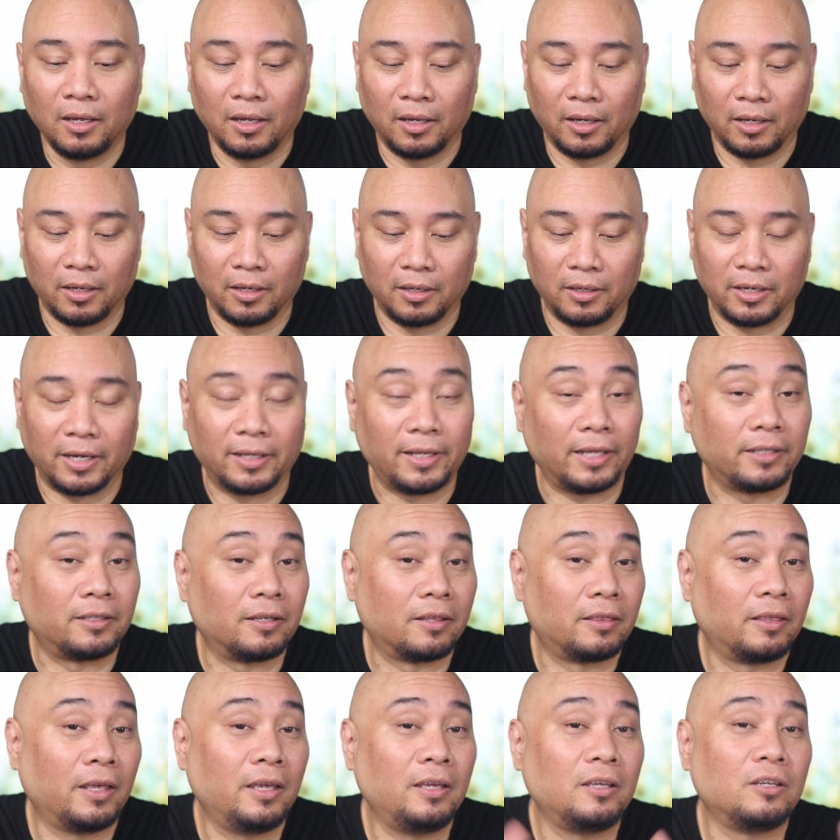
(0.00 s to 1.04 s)
And I'd like to
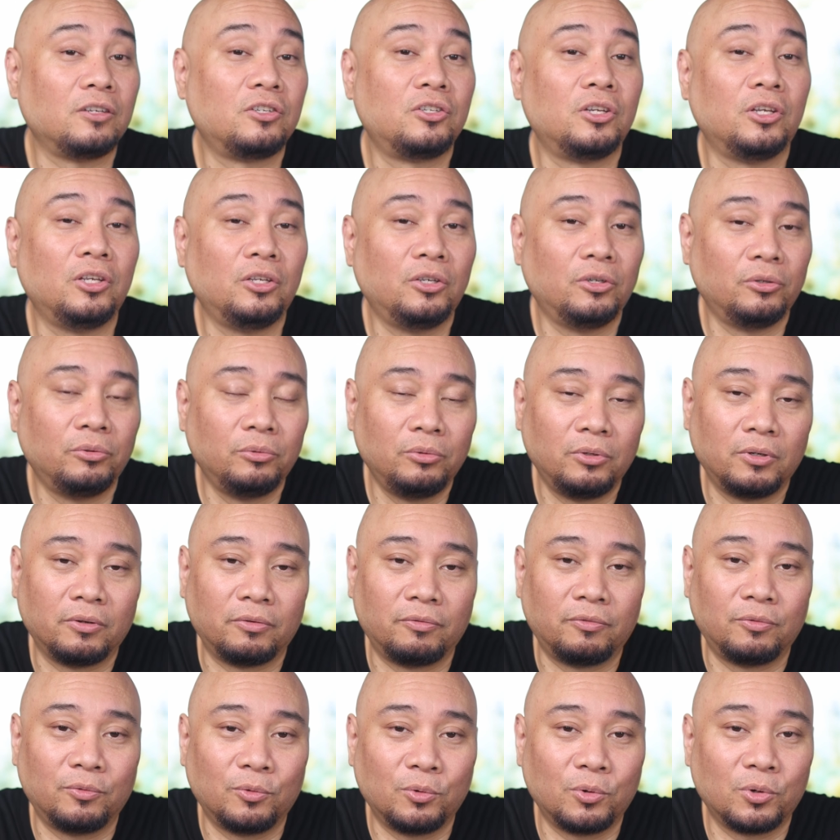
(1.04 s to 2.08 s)
thank ZHIYUN
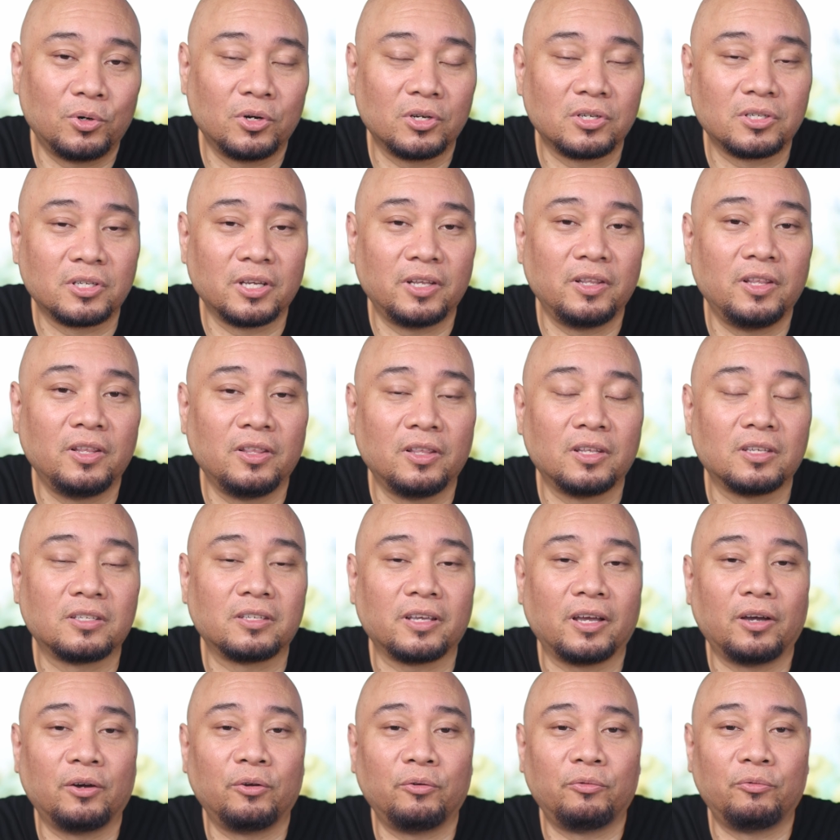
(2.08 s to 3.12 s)
for sending
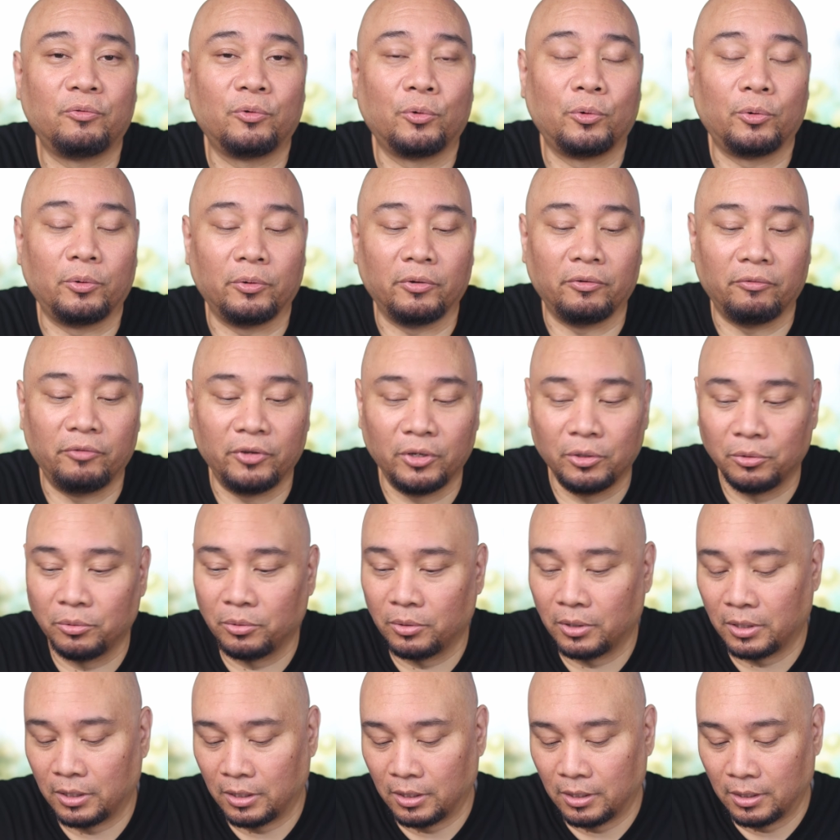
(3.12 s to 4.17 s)
this out for review.
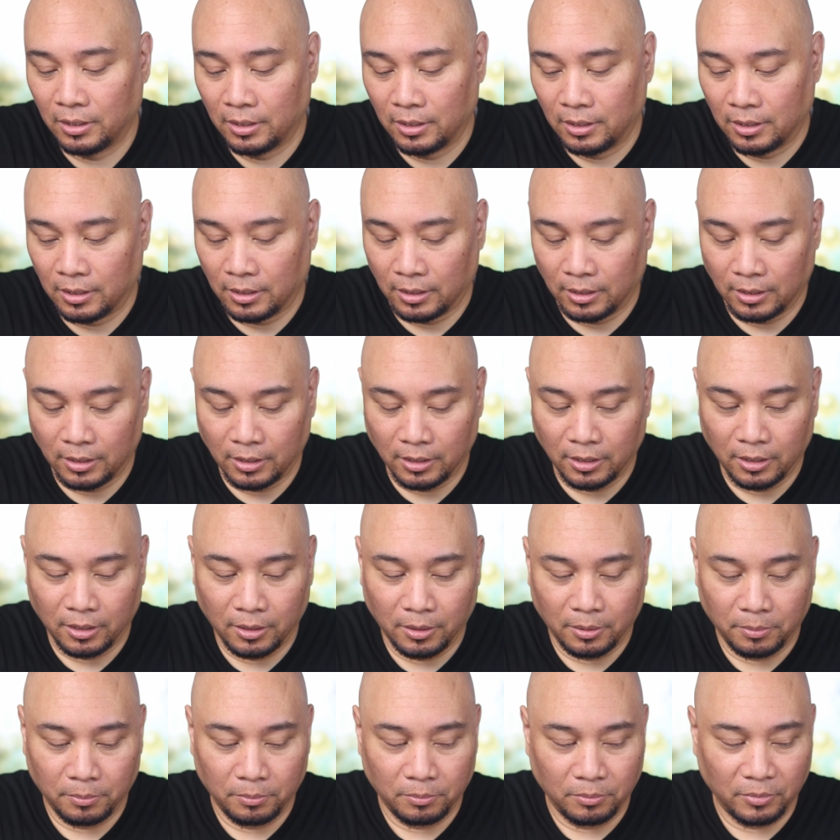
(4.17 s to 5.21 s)

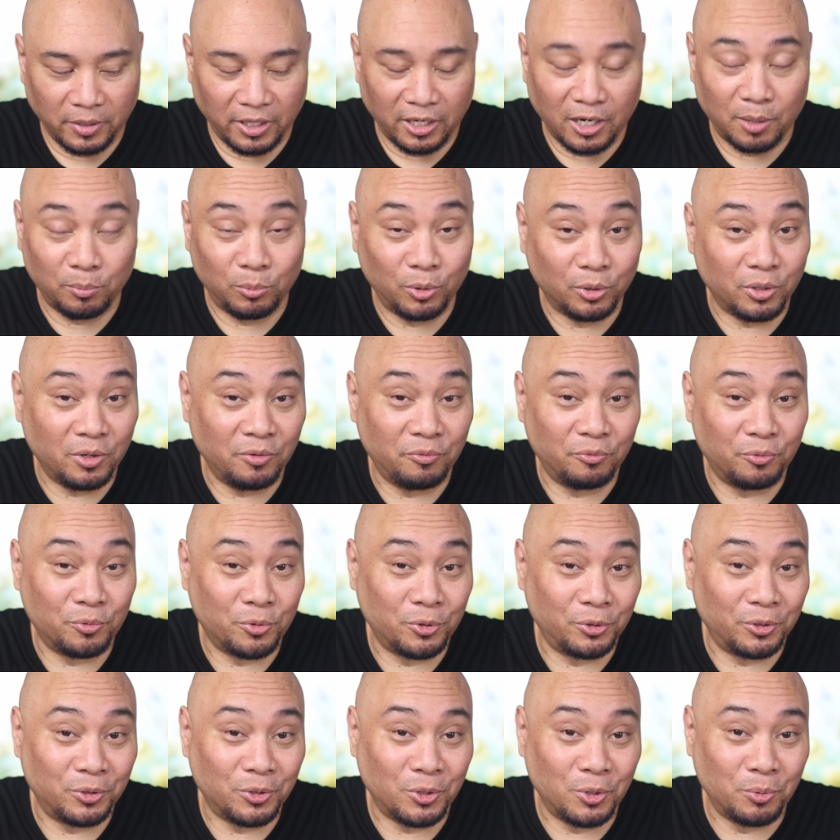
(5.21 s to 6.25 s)
And I'm looking
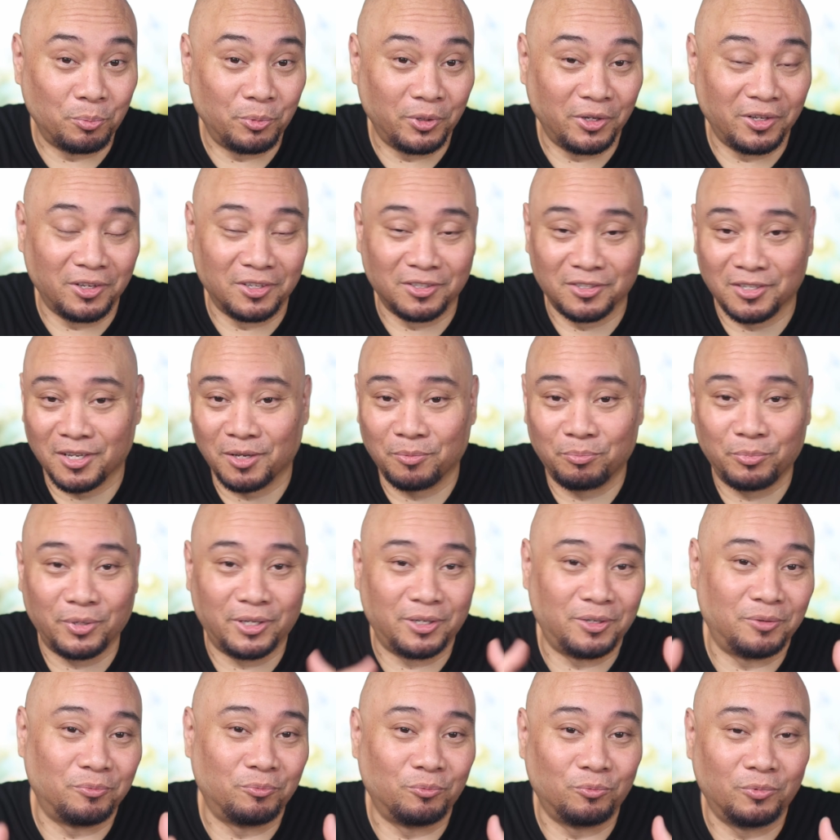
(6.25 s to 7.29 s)
forward to opening this up
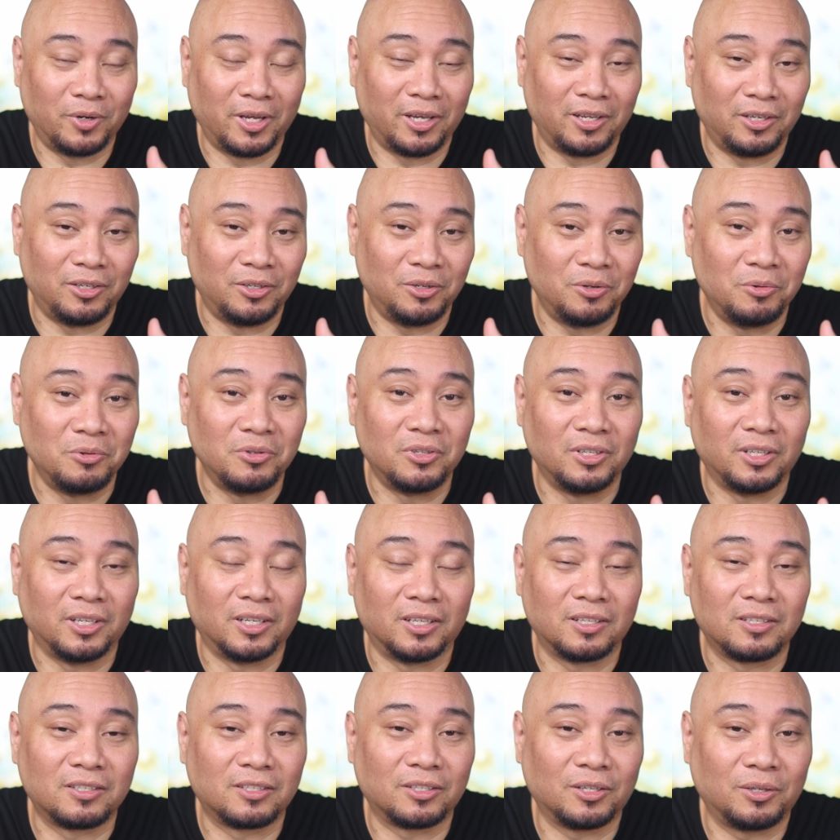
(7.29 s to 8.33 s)
and using
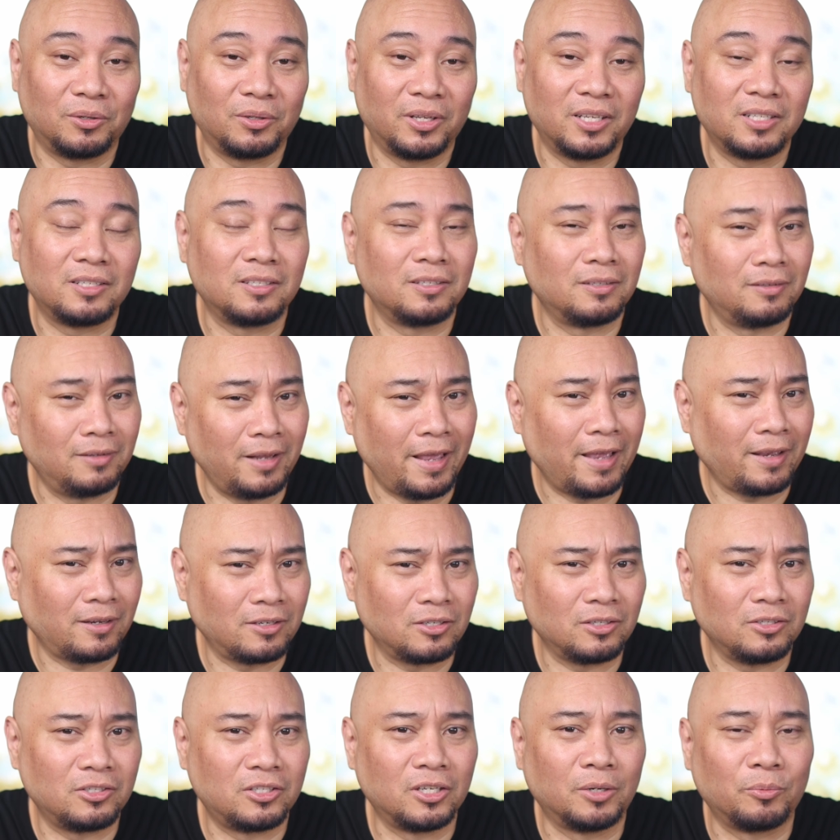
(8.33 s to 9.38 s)
it. So let's
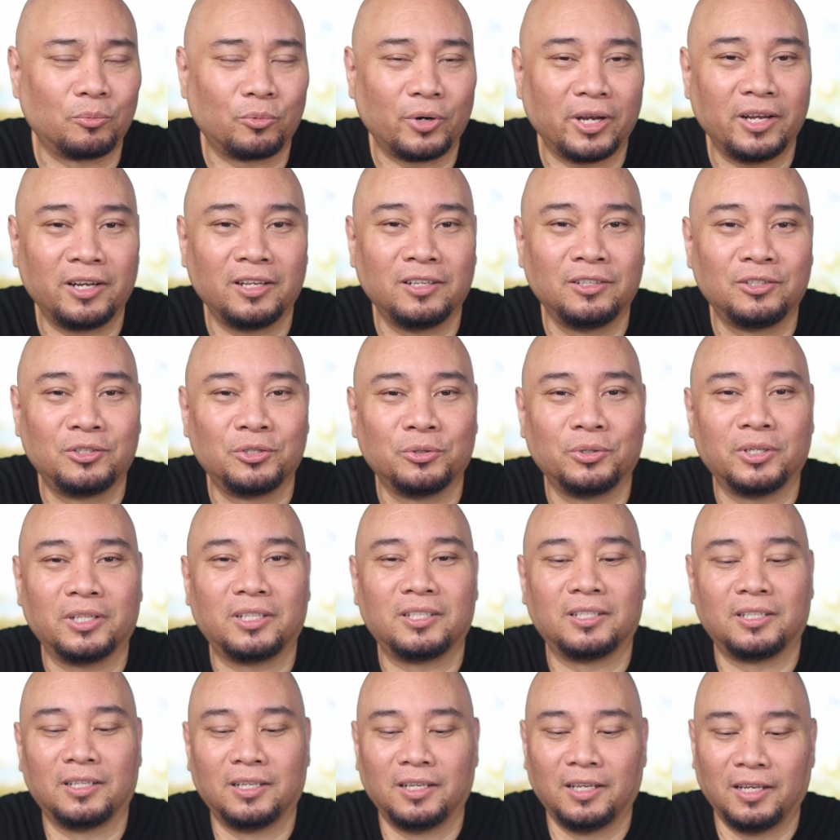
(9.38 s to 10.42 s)
actually jump right into
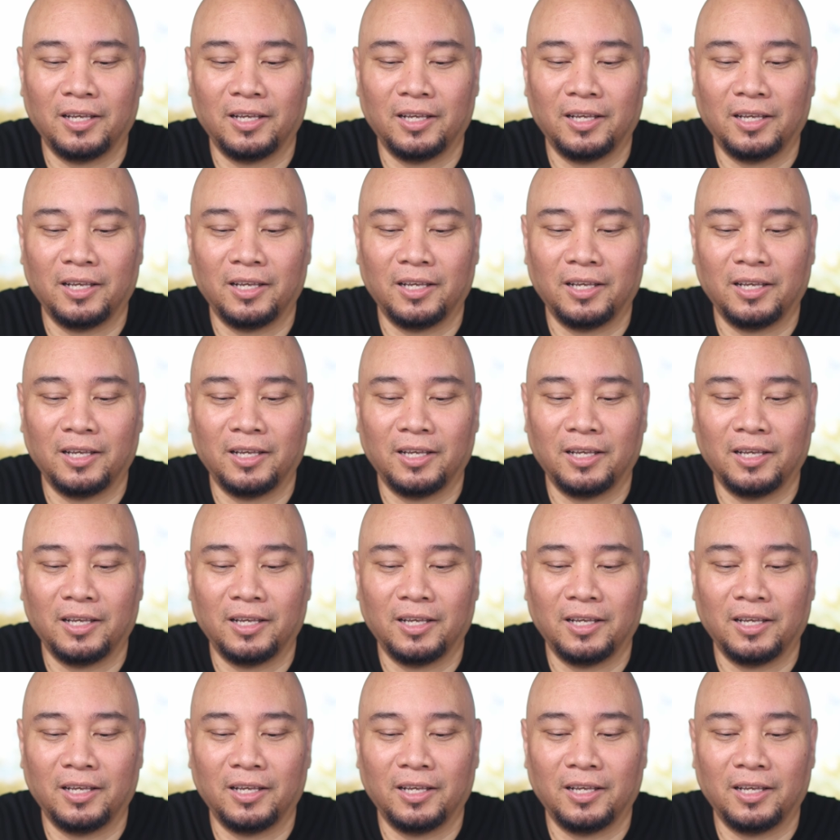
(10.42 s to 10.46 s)
it